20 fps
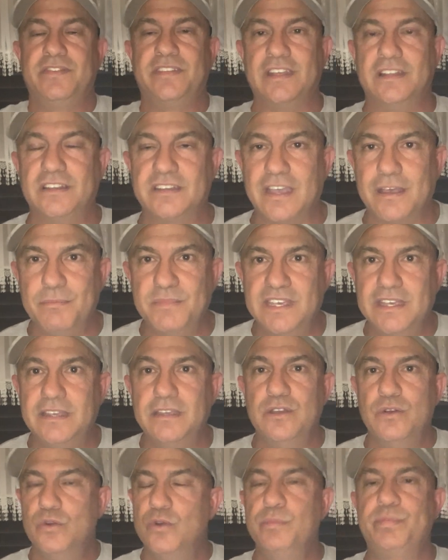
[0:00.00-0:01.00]
They look at
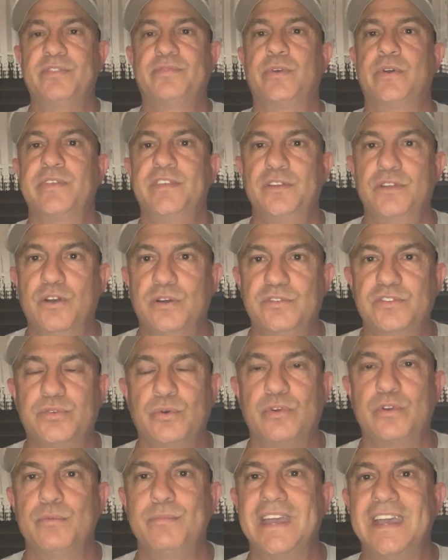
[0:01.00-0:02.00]
me, who prefer the Novus
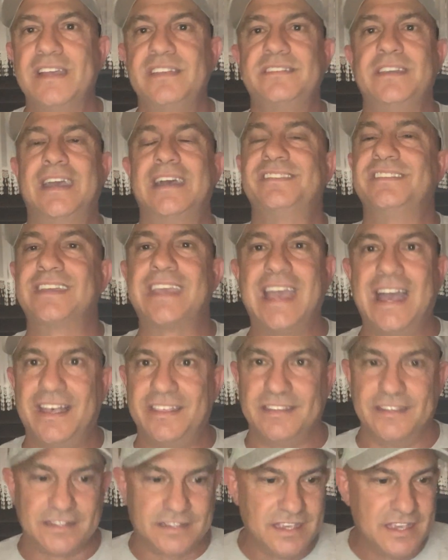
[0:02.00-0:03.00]
Ordo Mass, as a
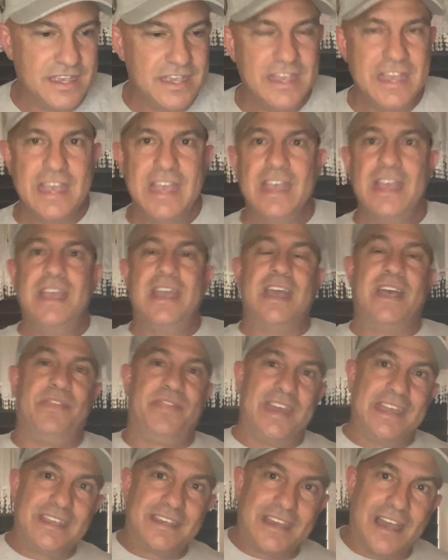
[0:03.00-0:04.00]
Catholic. And
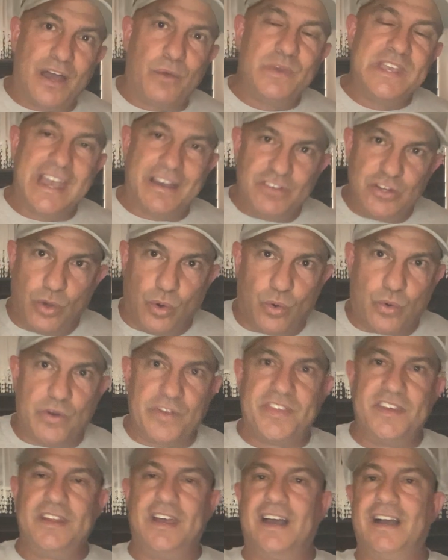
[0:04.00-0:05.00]
thank God we have an
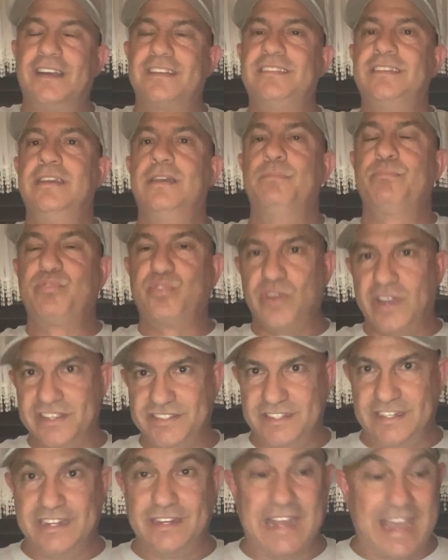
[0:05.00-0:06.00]
Orthodox
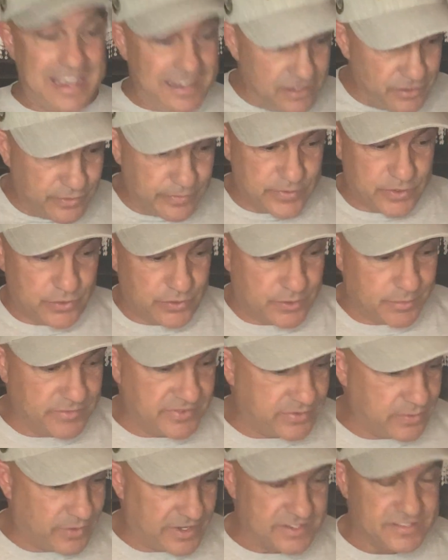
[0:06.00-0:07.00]
president. I interviewed him.
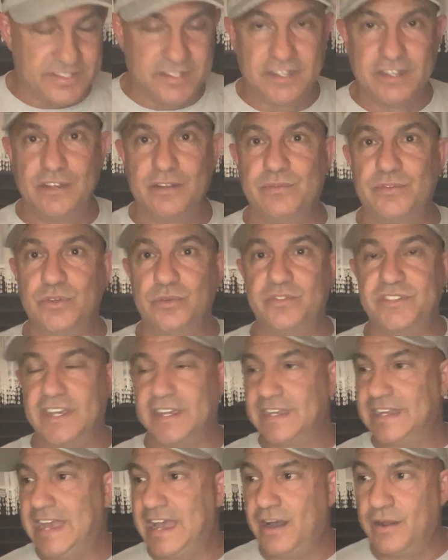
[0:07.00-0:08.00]
If you want to see the interview,
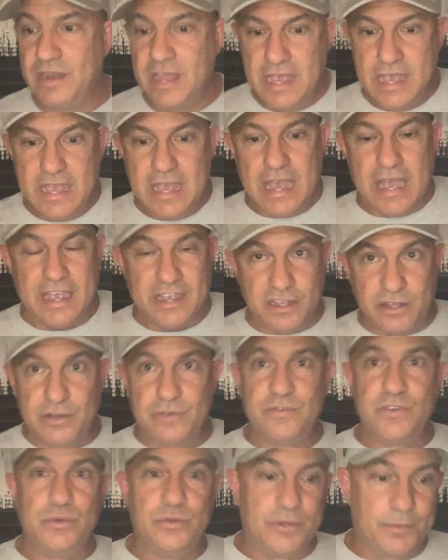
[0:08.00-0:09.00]
check it out. I
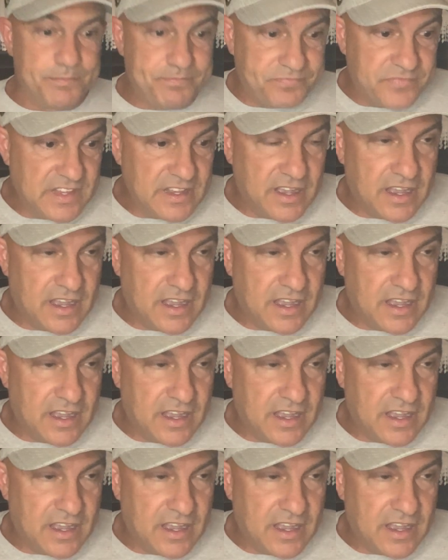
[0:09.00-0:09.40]
interviewed him.